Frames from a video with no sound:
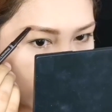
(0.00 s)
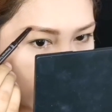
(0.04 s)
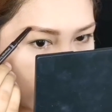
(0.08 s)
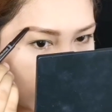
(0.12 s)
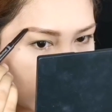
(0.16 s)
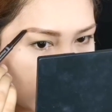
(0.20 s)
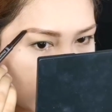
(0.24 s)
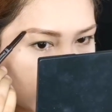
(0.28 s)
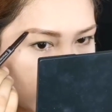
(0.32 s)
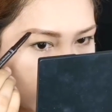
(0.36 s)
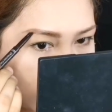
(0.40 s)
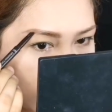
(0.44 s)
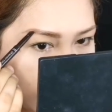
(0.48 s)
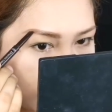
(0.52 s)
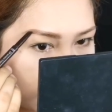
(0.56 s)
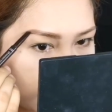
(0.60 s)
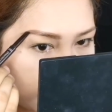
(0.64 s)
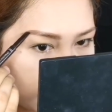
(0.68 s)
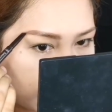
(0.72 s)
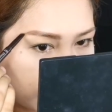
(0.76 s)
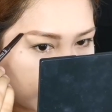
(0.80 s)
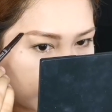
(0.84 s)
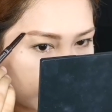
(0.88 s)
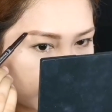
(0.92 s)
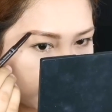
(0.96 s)
tail,
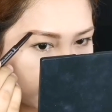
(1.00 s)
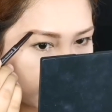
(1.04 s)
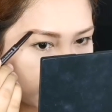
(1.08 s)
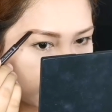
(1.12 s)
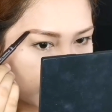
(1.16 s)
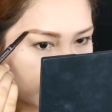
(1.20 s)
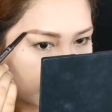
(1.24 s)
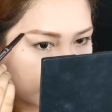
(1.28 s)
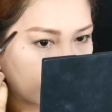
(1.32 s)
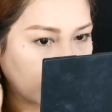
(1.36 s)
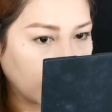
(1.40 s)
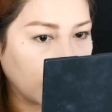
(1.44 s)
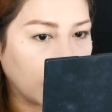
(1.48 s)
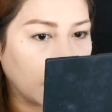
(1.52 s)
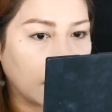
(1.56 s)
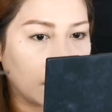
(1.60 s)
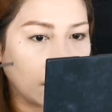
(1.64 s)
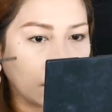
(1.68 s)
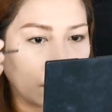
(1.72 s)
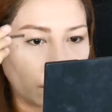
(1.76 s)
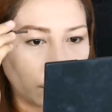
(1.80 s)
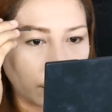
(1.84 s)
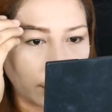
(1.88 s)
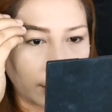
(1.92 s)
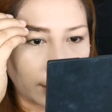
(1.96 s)

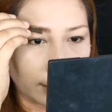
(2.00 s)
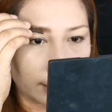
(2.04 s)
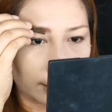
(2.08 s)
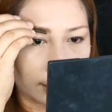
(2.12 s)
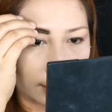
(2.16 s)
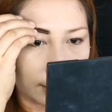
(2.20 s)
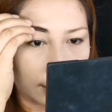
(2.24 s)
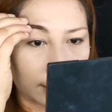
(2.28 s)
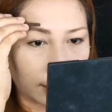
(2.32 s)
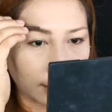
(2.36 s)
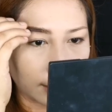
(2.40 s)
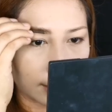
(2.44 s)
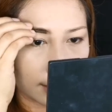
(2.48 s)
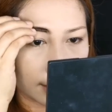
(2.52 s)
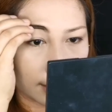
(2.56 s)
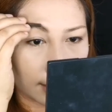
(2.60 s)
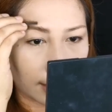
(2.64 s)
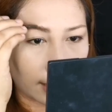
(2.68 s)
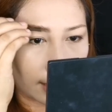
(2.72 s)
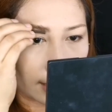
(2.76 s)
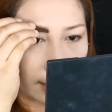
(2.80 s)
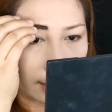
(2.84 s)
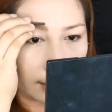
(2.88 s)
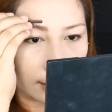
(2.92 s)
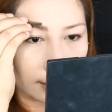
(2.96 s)
connect the dots
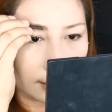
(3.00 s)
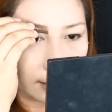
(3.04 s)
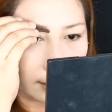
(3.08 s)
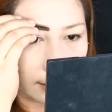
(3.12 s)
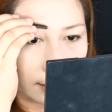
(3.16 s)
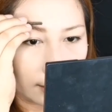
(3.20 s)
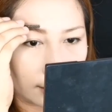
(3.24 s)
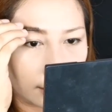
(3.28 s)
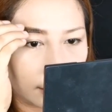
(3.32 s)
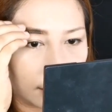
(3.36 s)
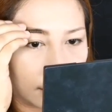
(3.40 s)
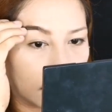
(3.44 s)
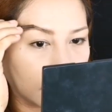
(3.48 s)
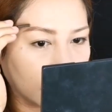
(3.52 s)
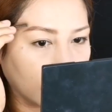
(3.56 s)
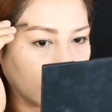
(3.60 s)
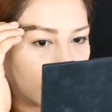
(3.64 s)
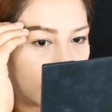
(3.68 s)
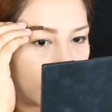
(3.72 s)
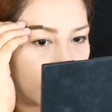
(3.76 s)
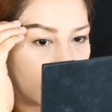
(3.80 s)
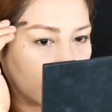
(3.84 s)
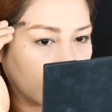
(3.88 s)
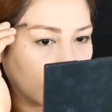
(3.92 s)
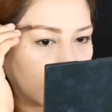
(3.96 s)
lang.
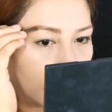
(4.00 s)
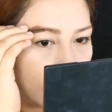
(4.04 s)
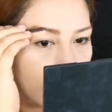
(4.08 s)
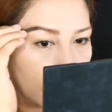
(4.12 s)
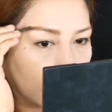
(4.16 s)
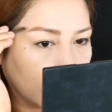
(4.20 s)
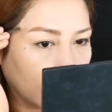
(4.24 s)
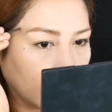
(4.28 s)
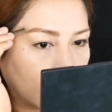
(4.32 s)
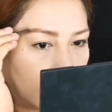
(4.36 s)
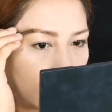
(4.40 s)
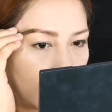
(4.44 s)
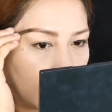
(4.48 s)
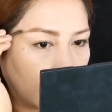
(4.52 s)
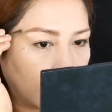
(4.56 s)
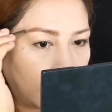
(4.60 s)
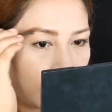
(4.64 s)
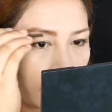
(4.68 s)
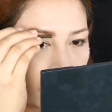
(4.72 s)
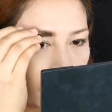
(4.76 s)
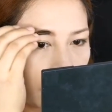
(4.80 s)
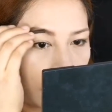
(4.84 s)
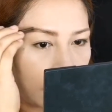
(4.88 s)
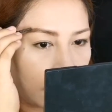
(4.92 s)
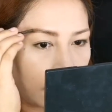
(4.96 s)

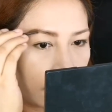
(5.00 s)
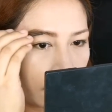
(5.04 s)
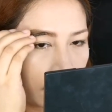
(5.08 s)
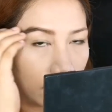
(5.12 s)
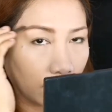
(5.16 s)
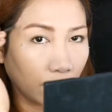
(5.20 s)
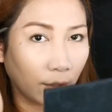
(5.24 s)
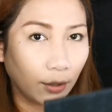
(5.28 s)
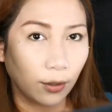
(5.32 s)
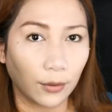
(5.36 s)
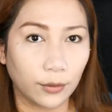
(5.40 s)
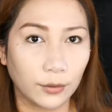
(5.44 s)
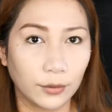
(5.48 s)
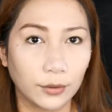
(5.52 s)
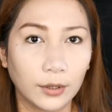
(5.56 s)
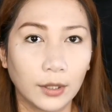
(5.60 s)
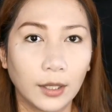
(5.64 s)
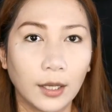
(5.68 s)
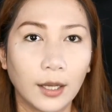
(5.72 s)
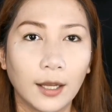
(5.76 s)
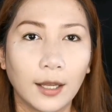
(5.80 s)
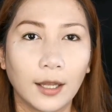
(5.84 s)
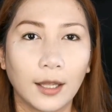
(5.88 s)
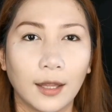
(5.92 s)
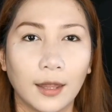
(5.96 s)
And there you go.
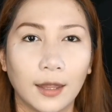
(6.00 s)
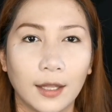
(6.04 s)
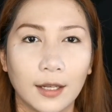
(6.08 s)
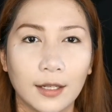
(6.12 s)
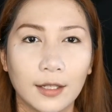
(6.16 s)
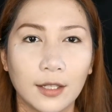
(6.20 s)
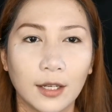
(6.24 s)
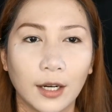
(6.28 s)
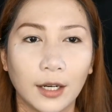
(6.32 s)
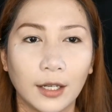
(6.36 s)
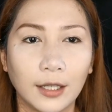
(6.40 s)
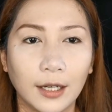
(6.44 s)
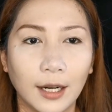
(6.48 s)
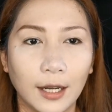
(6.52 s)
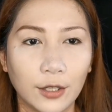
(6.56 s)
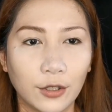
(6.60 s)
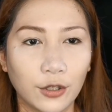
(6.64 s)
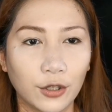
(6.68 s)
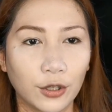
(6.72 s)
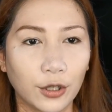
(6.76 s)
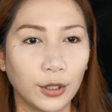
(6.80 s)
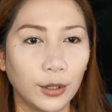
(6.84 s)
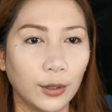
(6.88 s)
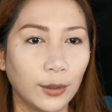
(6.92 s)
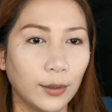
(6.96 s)
That's our
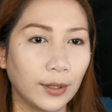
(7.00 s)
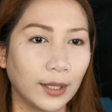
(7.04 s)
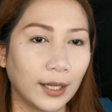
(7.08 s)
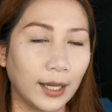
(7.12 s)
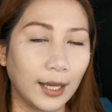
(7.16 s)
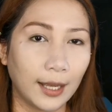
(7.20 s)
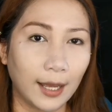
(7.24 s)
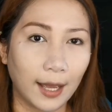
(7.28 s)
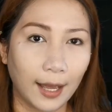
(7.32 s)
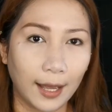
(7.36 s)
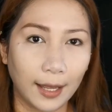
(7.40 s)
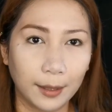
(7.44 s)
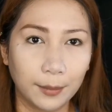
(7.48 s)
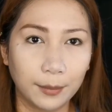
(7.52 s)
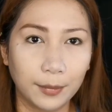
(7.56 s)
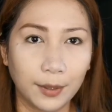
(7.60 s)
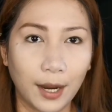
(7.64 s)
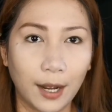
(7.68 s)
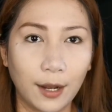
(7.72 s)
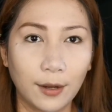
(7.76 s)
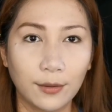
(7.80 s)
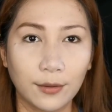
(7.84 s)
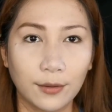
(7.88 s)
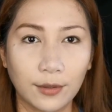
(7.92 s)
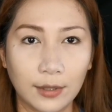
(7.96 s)
natural looking
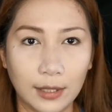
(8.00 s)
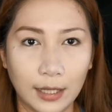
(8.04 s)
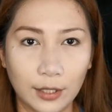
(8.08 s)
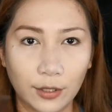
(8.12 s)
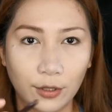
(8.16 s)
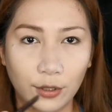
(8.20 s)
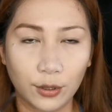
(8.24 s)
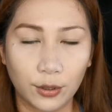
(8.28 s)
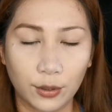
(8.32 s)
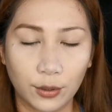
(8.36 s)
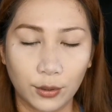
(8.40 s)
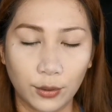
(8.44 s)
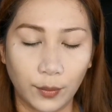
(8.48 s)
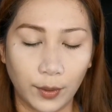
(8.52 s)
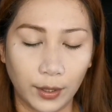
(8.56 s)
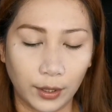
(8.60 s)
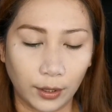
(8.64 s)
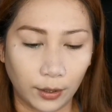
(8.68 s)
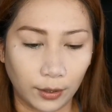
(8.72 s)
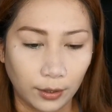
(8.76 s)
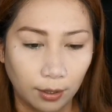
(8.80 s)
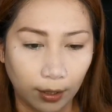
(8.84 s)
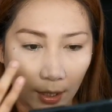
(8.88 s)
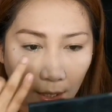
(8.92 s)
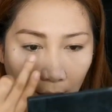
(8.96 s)
eyebrows. Let's just do it
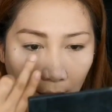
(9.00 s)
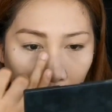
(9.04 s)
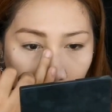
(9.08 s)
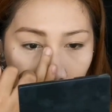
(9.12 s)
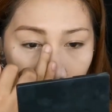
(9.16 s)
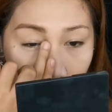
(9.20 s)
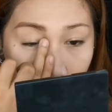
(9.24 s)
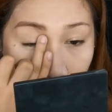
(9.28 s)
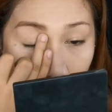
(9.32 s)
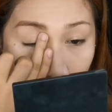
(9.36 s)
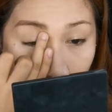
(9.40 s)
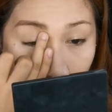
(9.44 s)
on the other